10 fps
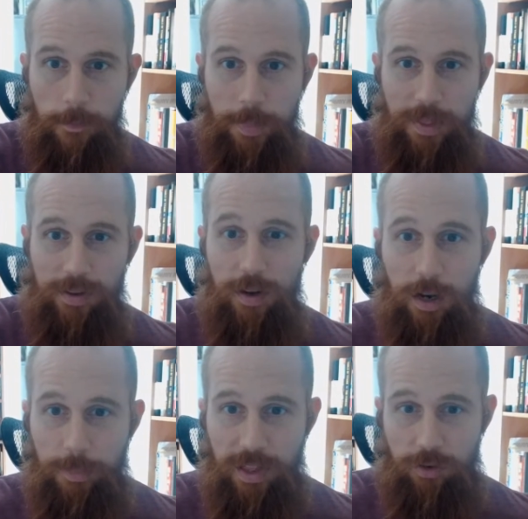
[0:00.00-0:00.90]
it's not
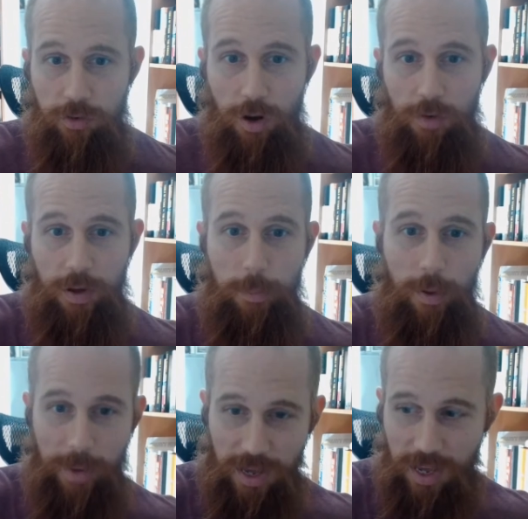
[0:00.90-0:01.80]
going to be that strong. If I put
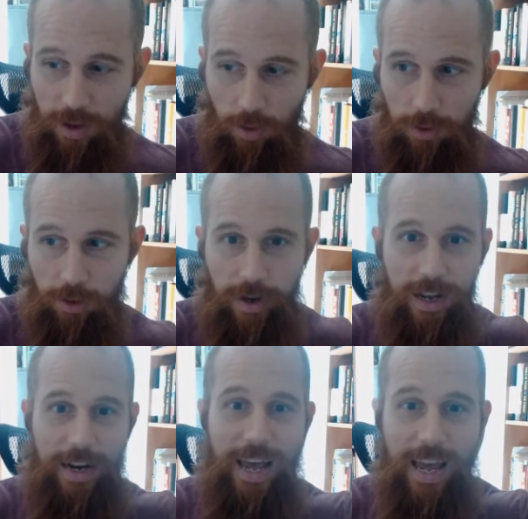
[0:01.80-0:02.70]
my heel on the
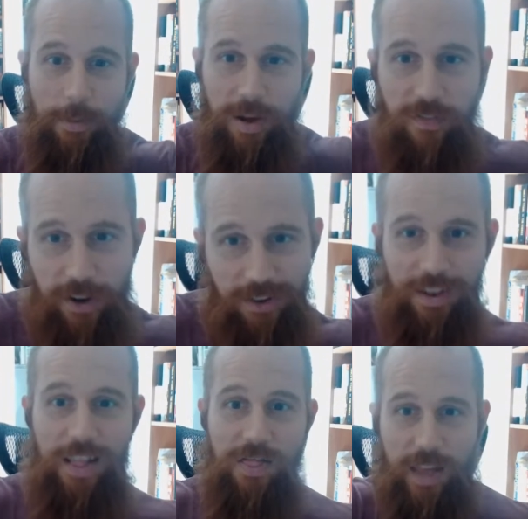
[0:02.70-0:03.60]
ground and my fingers
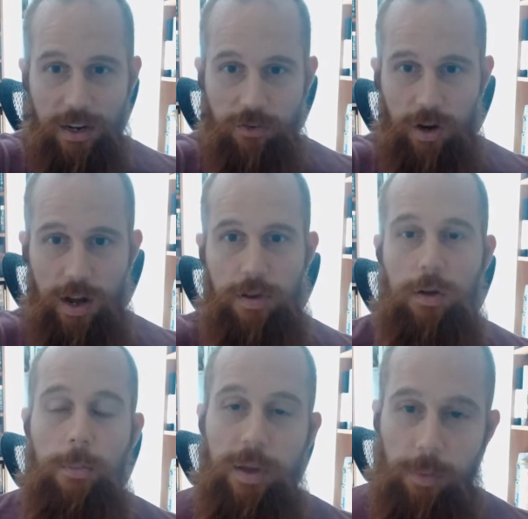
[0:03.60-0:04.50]
and then drive, I'm
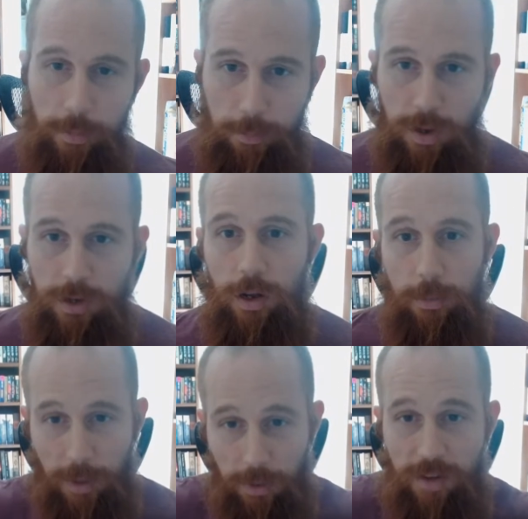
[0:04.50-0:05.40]

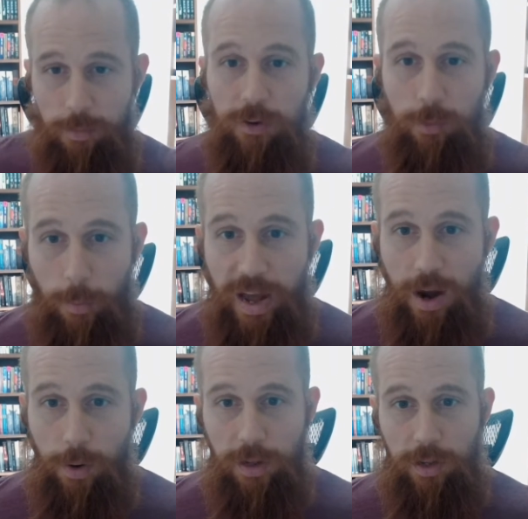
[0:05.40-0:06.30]
going to have much more
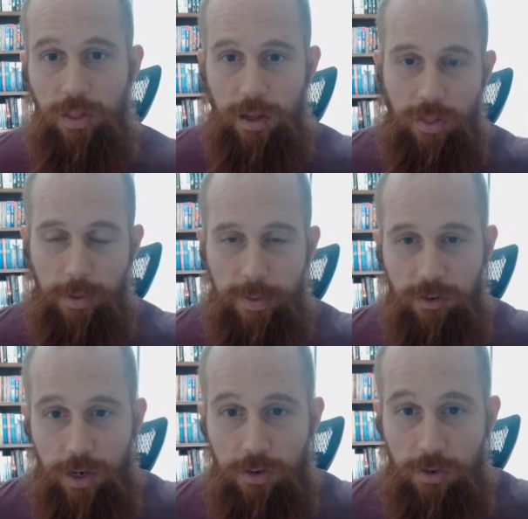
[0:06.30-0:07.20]
power. Like think about
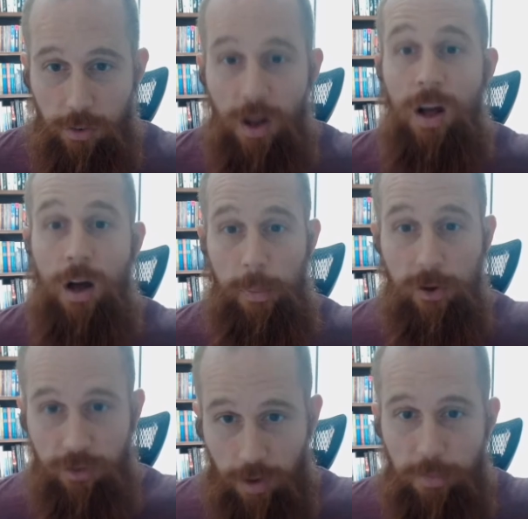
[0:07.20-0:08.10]
trying to do a
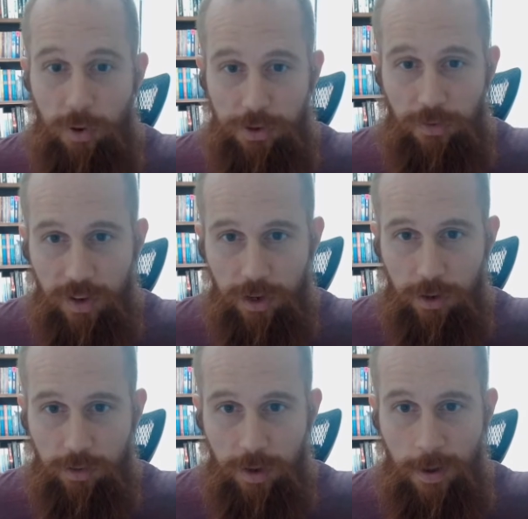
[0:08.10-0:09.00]
push-up on your
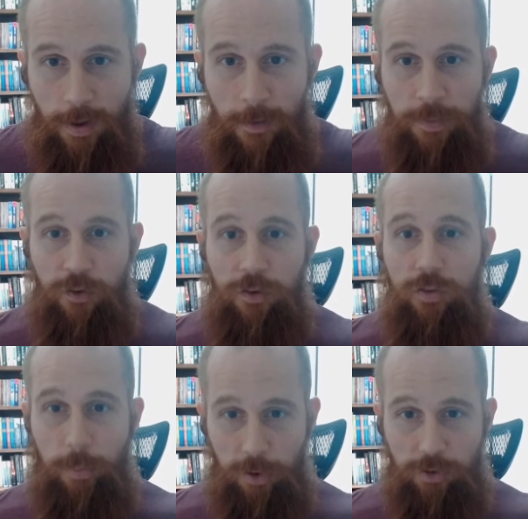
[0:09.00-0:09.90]
fingers versus a
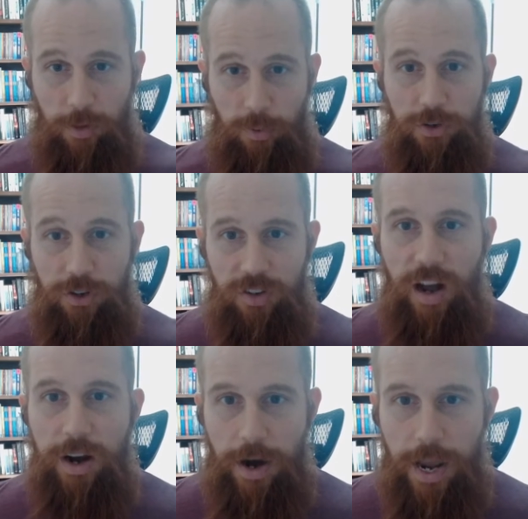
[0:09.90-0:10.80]
push-up on your
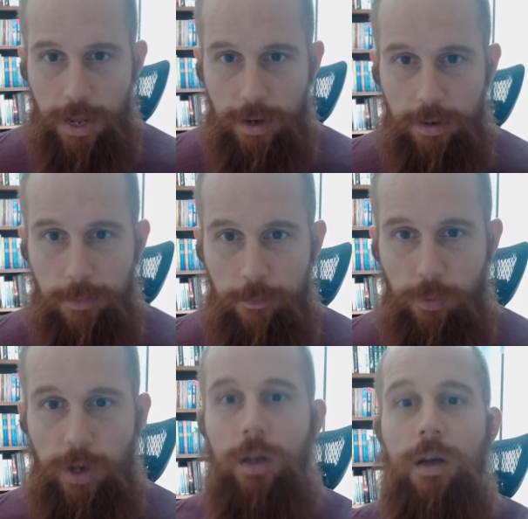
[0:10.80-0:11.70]
entire hand,
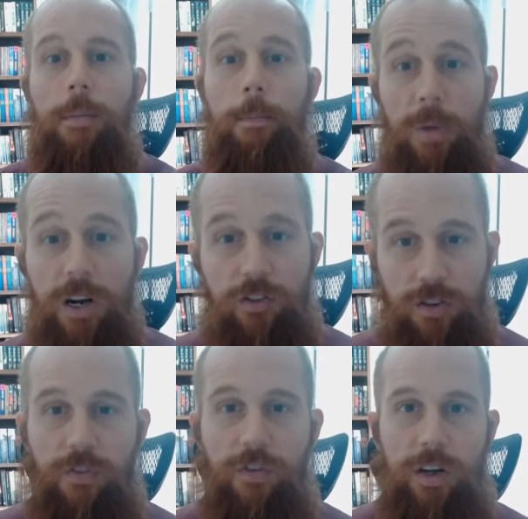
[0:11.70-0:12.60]
right? Much
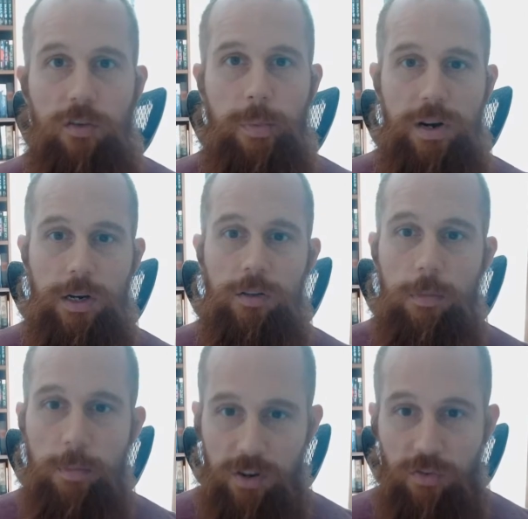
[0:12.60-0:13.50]
different experience,
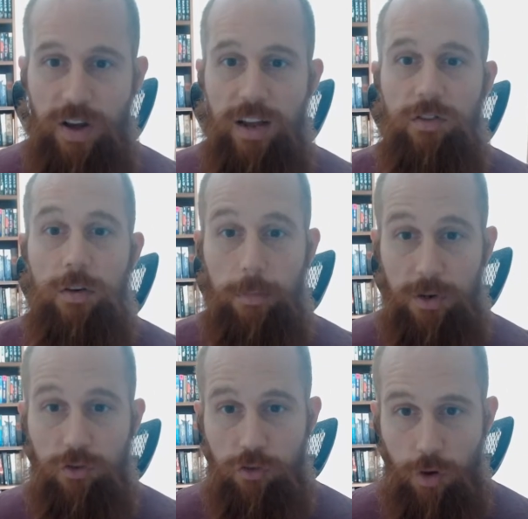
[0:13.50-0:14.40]
much faster,
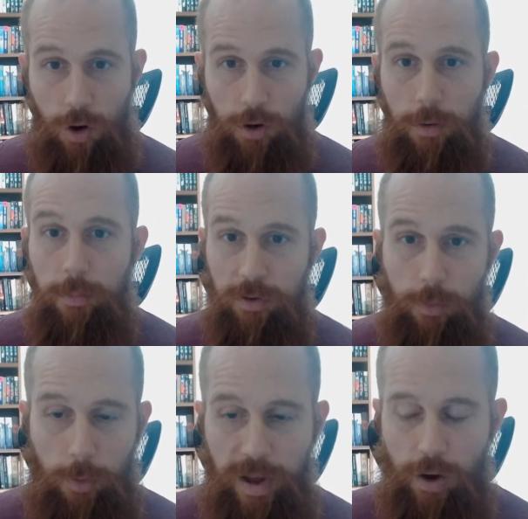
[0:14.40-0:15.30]
much stronger, much
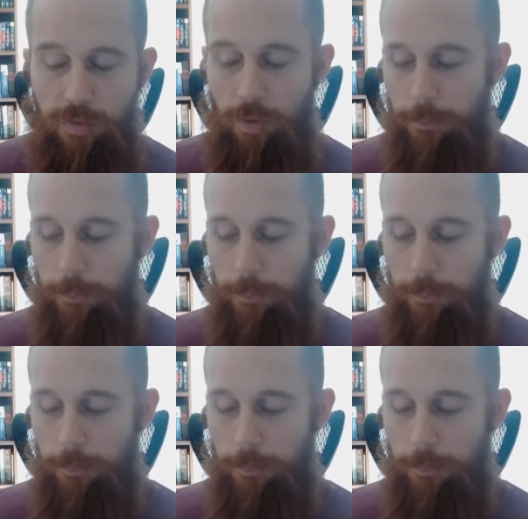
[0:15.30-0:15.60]
more powerful.